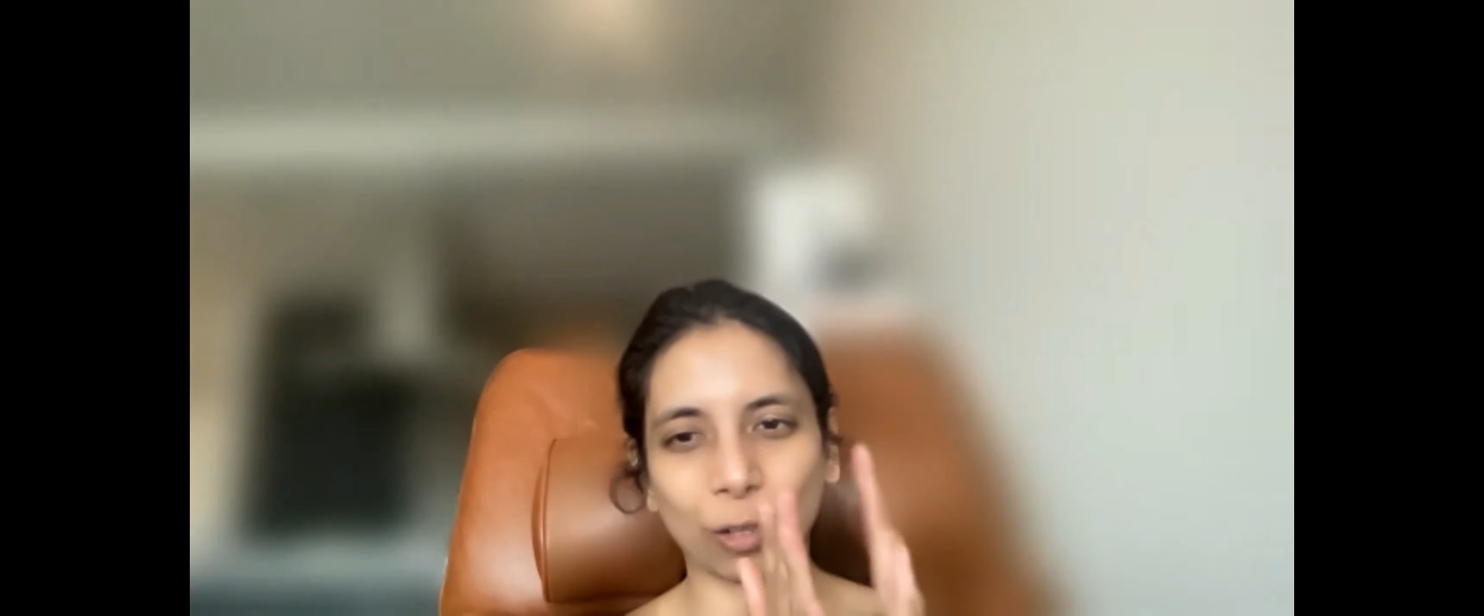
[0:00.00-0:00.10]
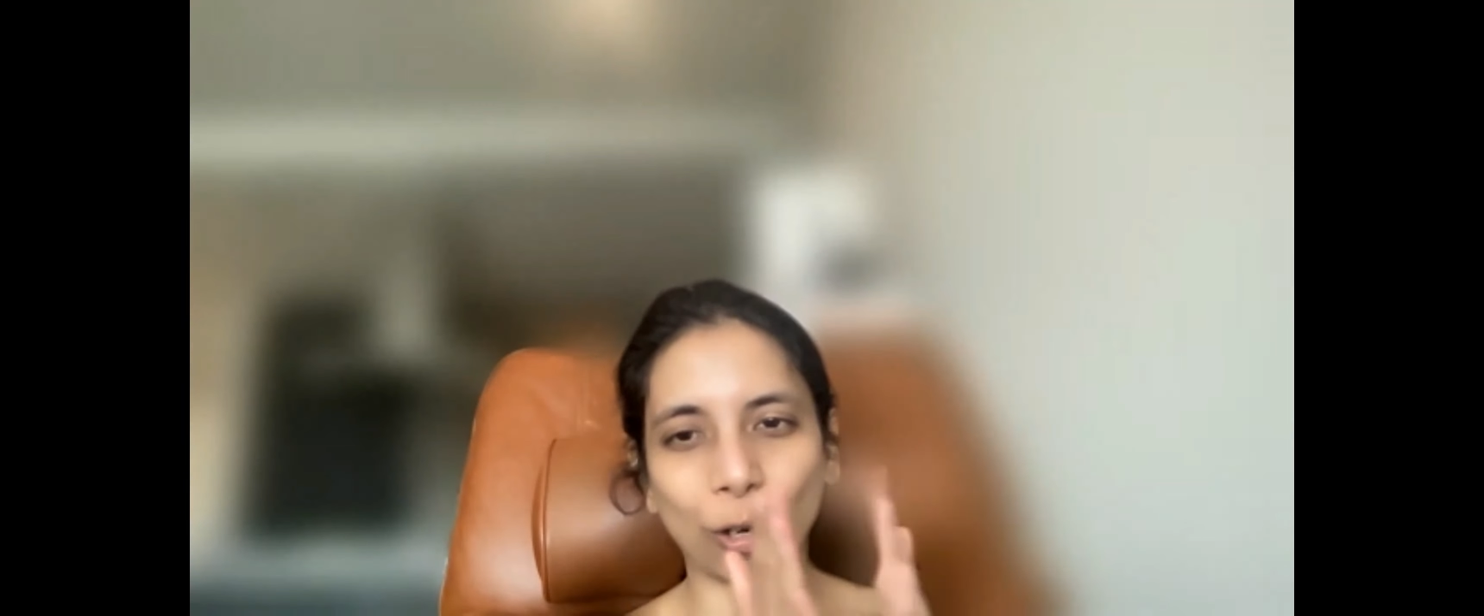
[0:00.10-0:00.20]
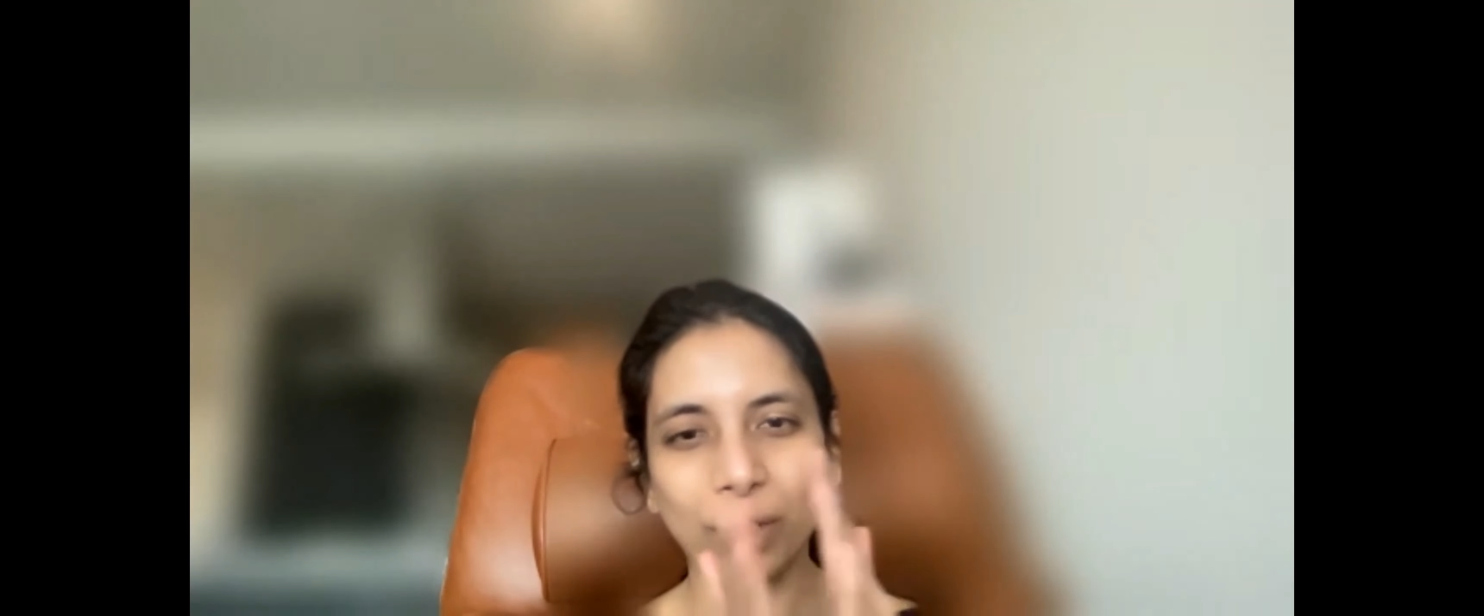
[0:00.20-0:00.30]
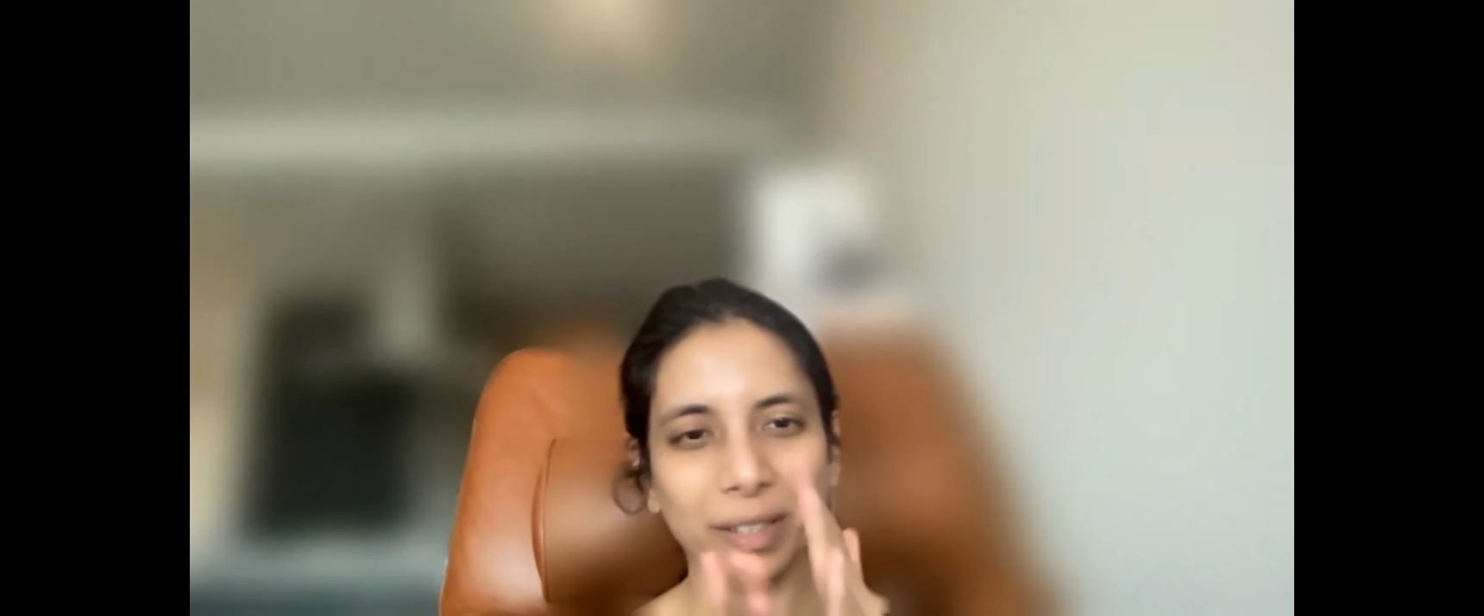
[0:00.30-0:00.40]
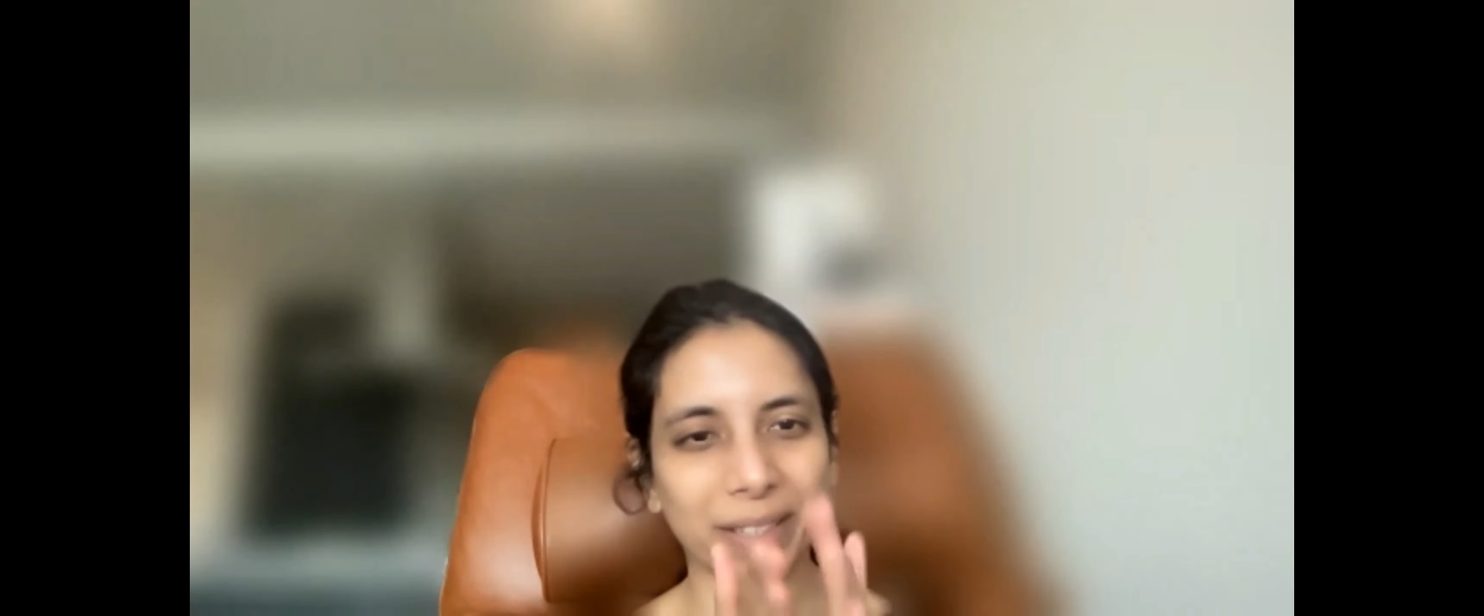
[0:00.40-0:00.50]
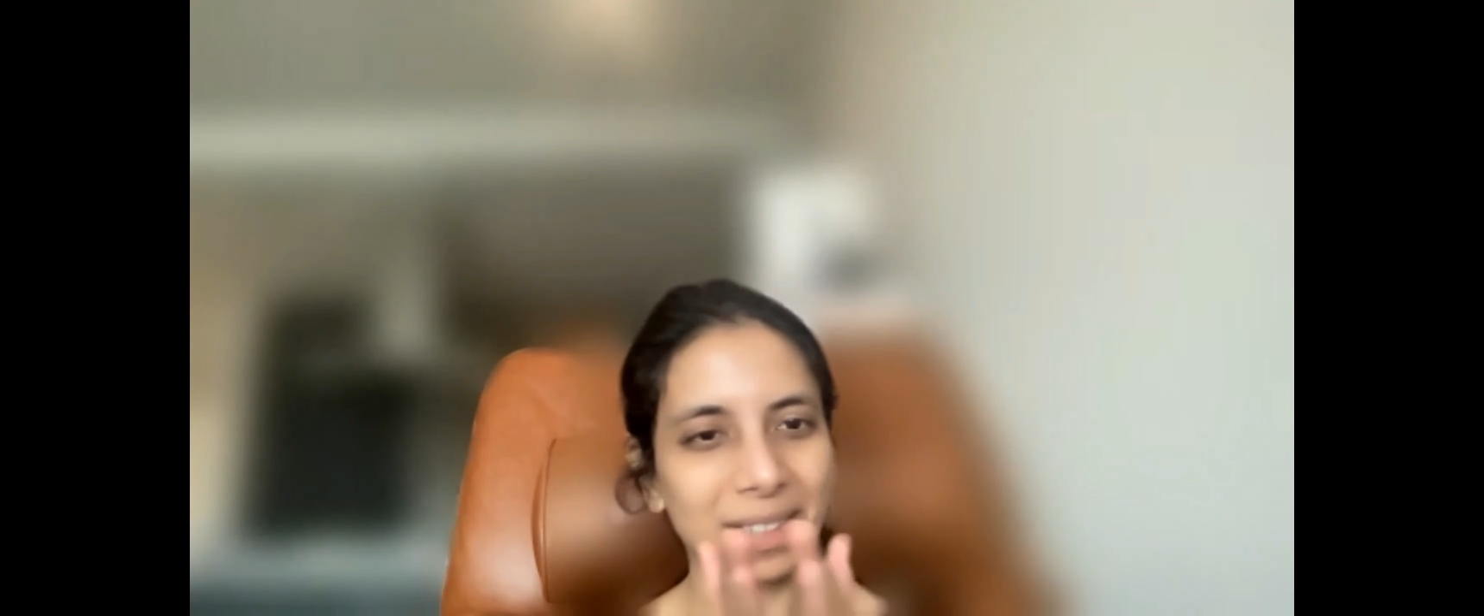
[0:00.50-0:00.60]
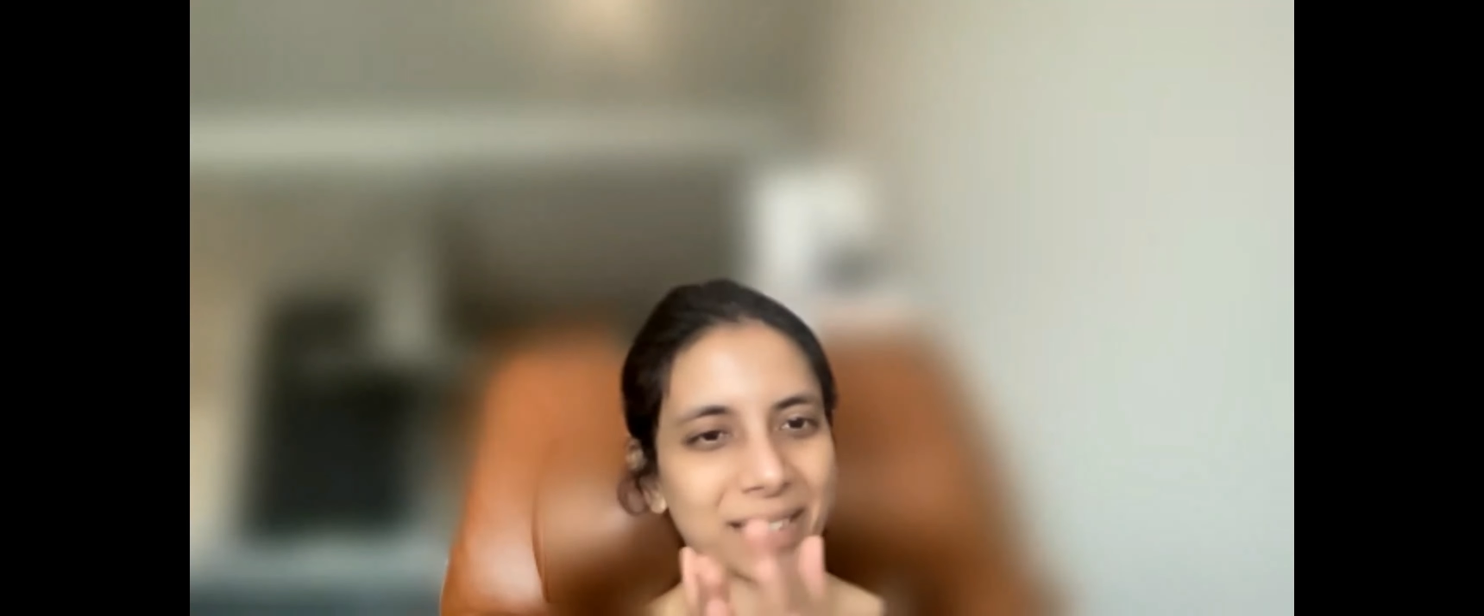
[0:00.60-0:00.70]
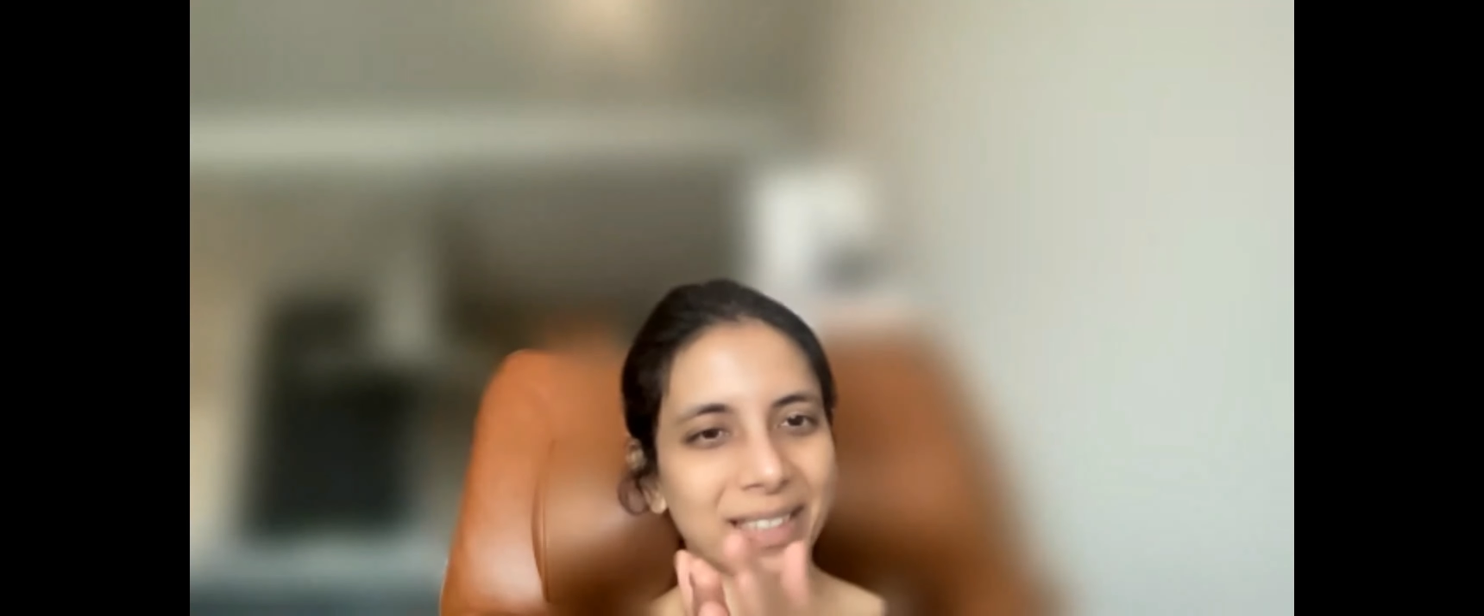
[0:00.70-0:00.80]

co-occurrence